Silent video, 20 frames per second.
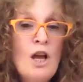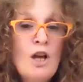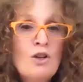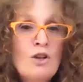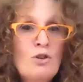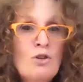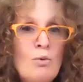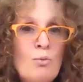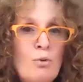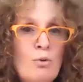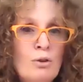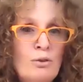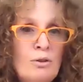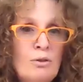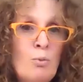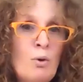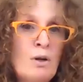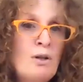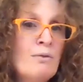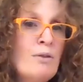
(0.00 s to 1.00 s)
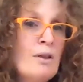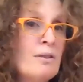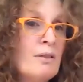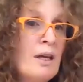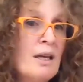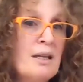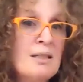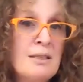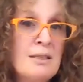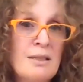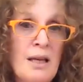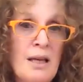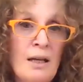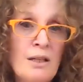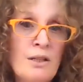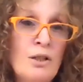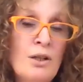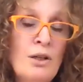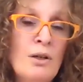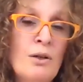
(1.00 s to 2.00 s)
So one of the things I
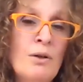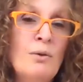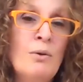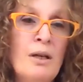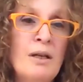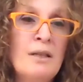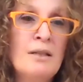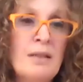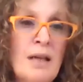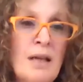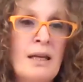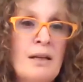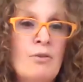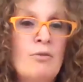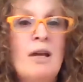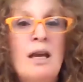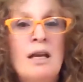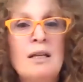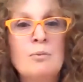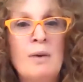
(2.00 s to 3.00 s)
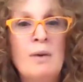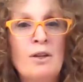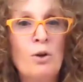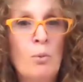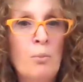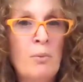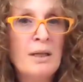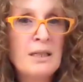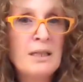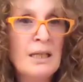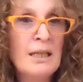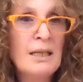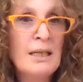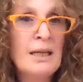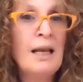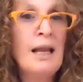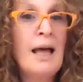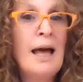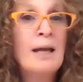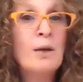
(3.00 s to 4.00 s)
do is I create my own
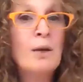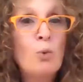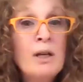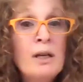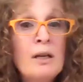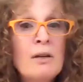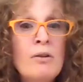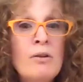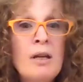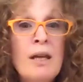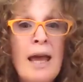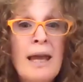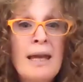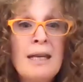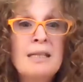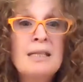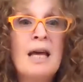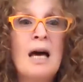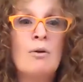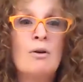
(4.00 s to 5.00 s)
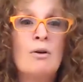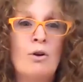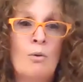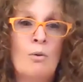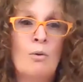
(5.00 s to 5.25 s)
material, and we create our own